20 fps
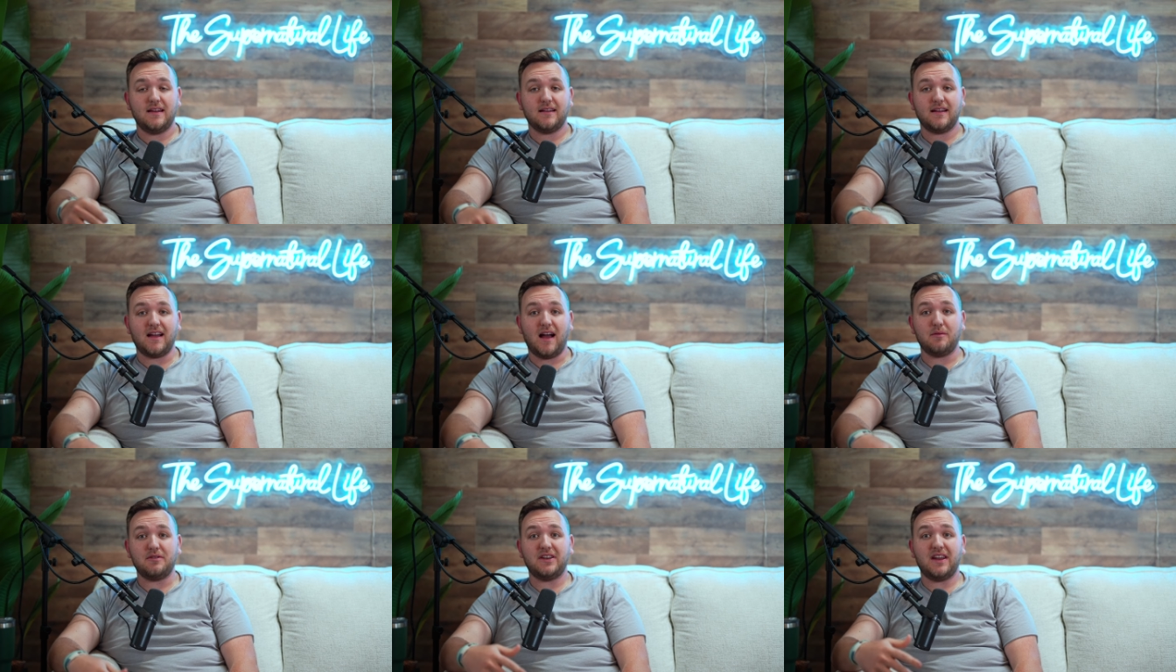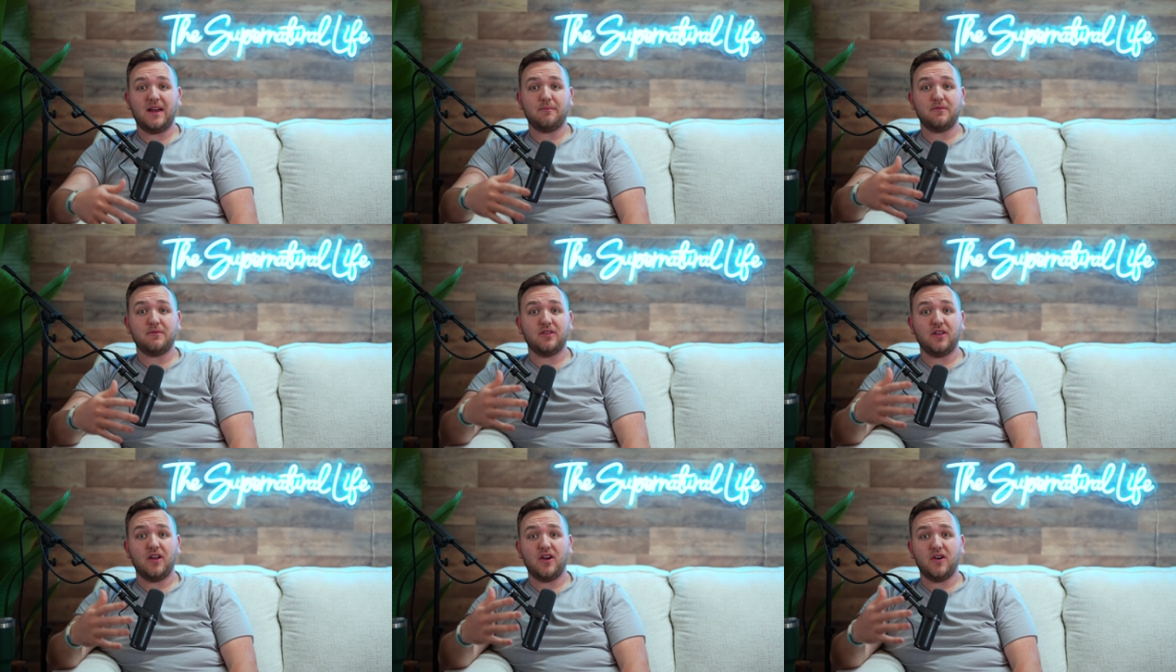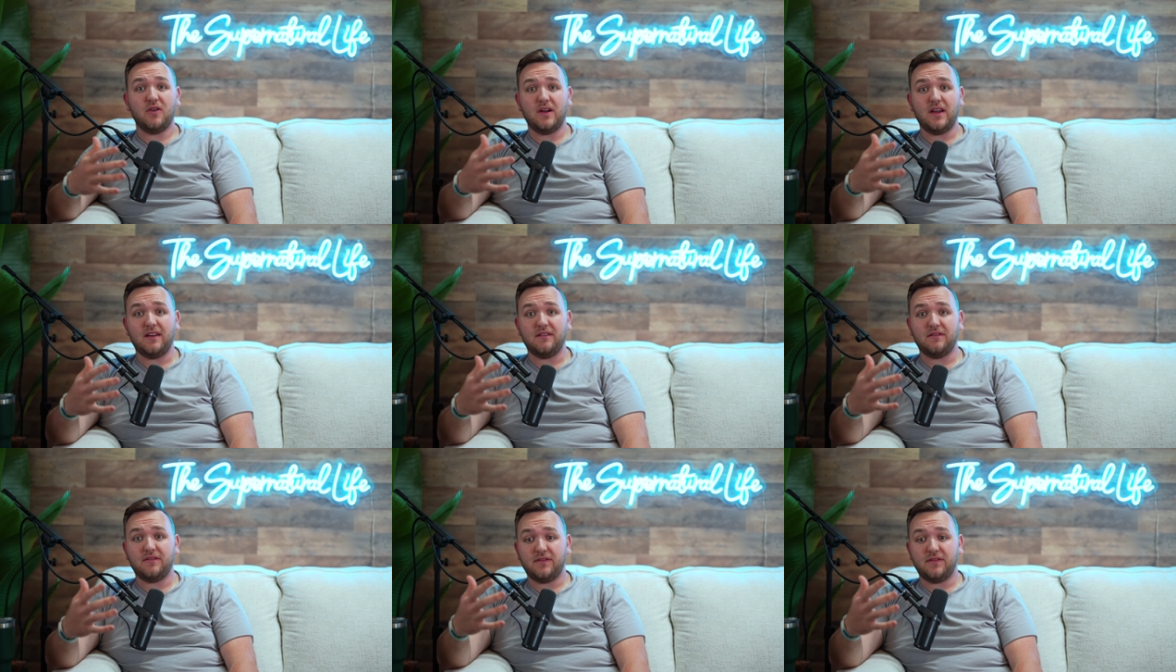Comment down below
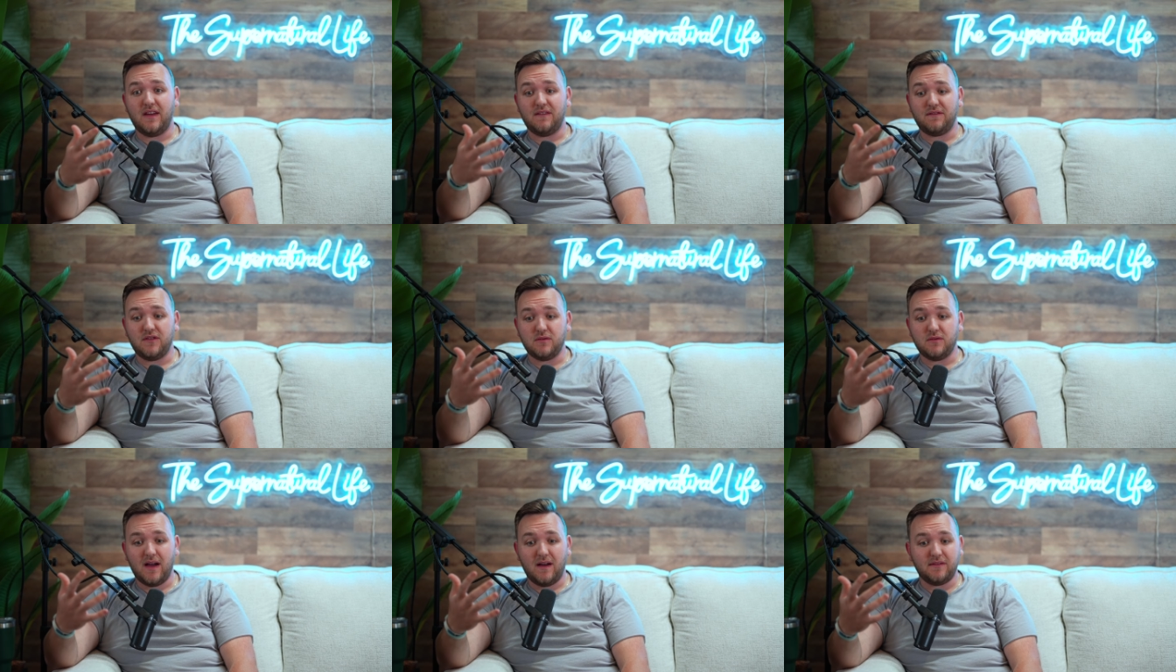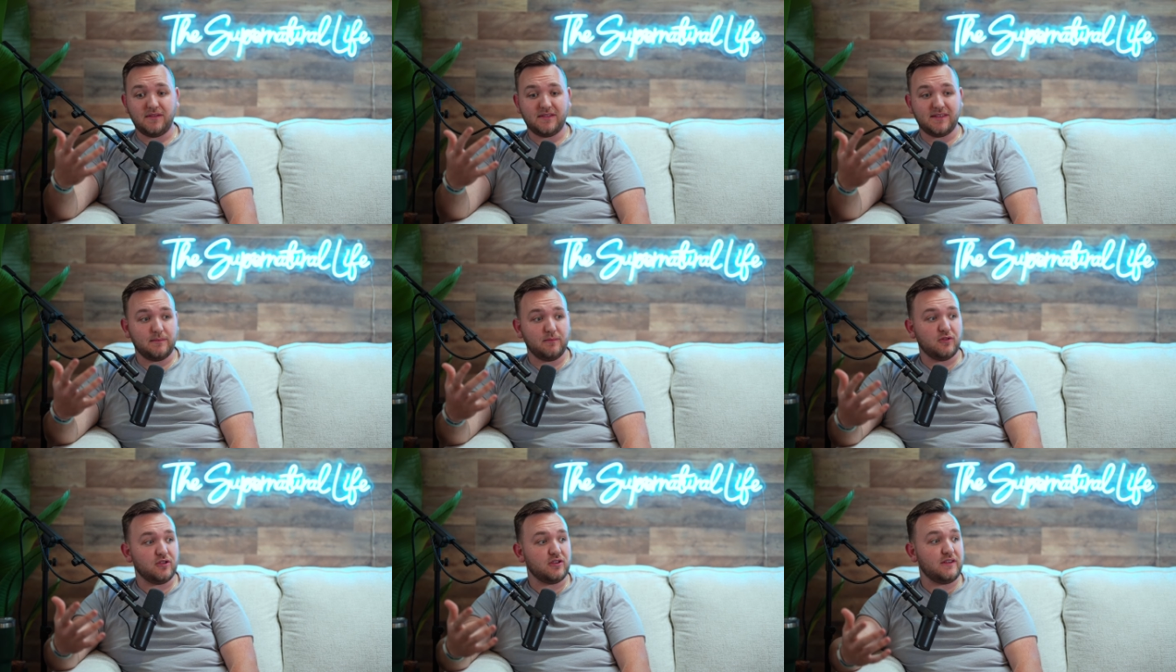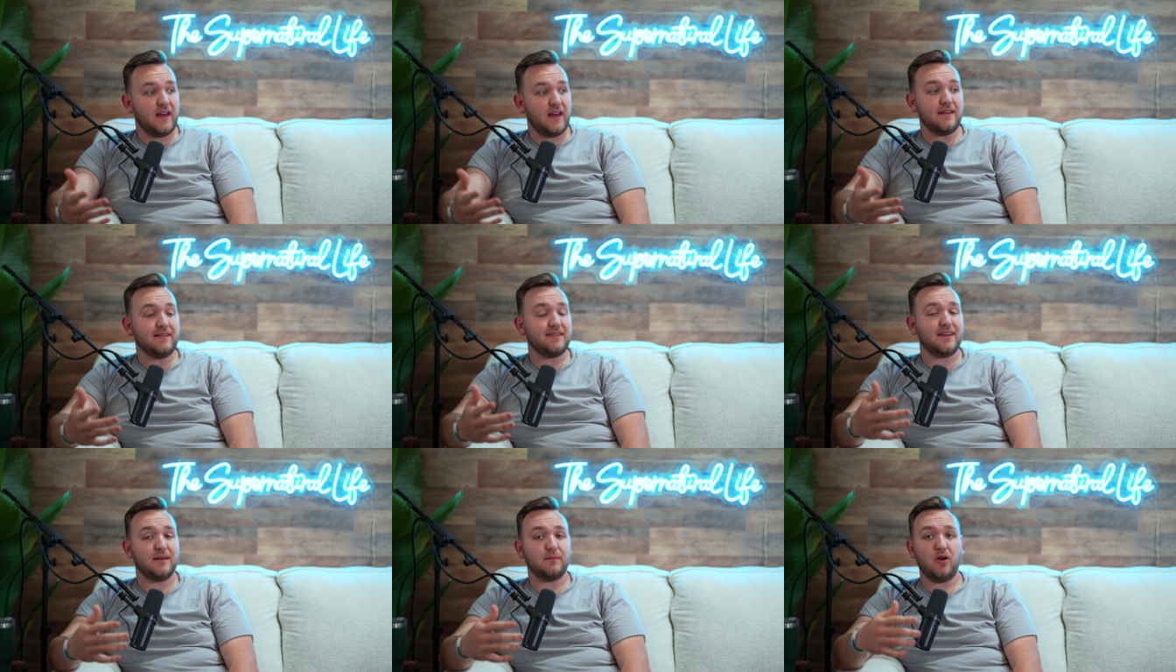if, if you have similar
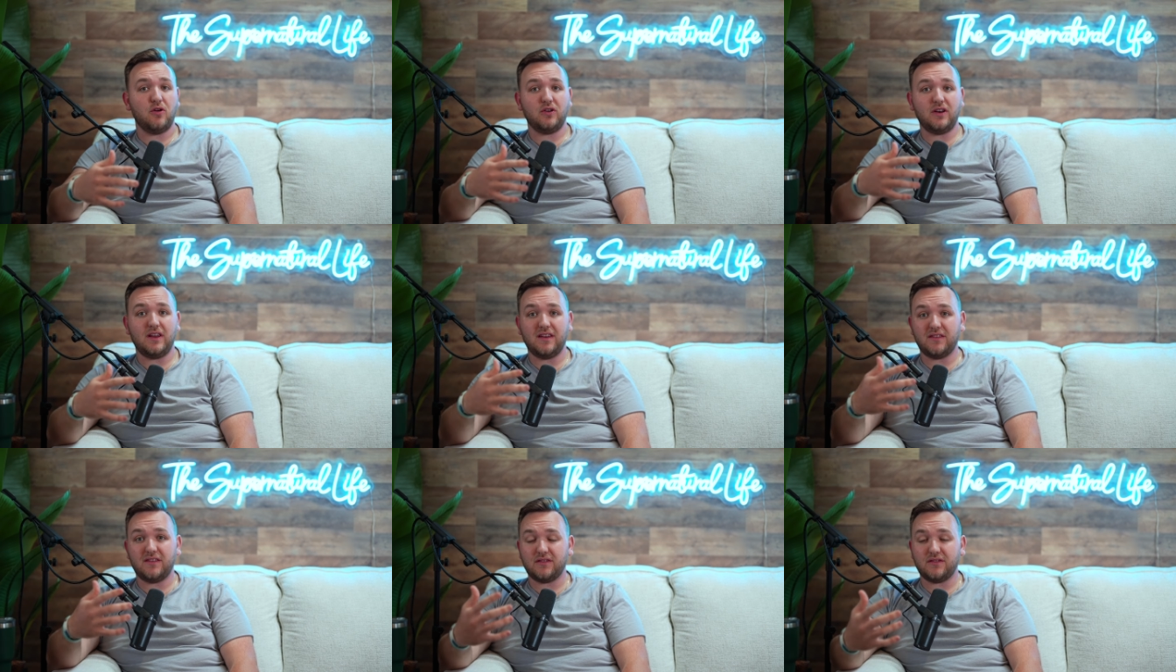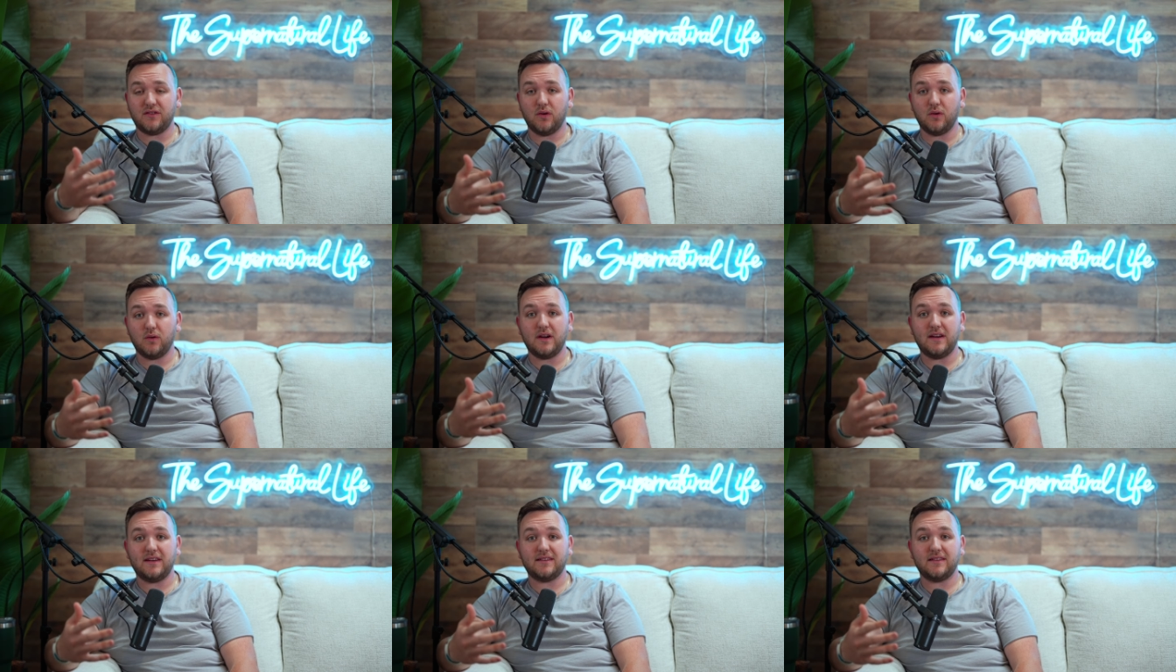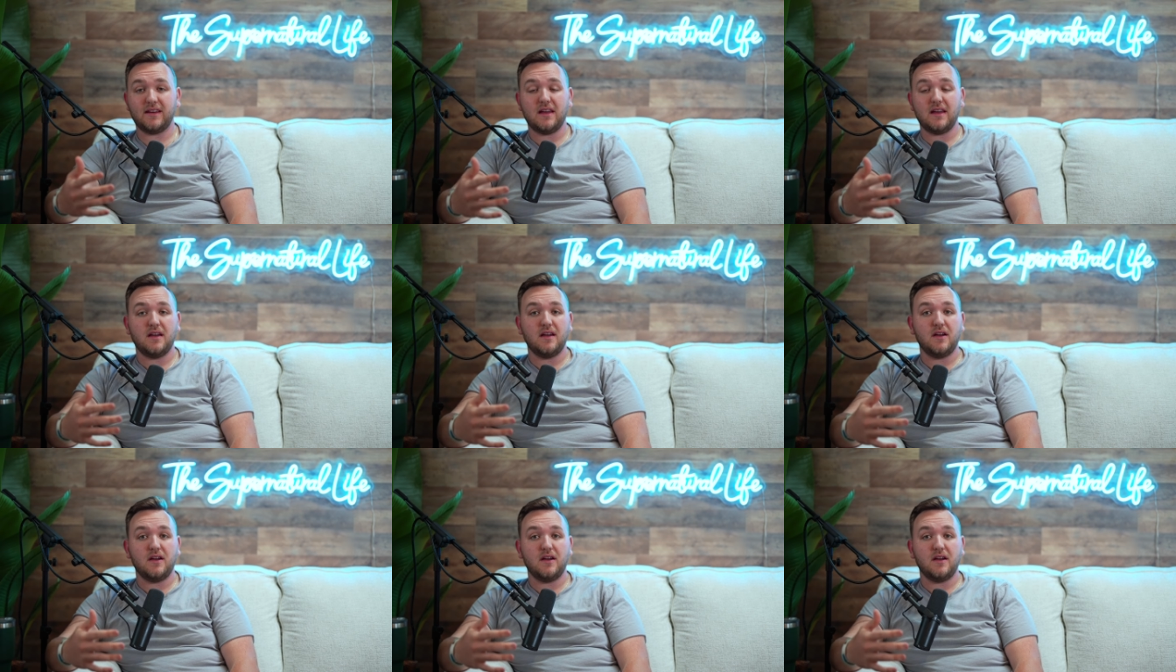testimonies, stories,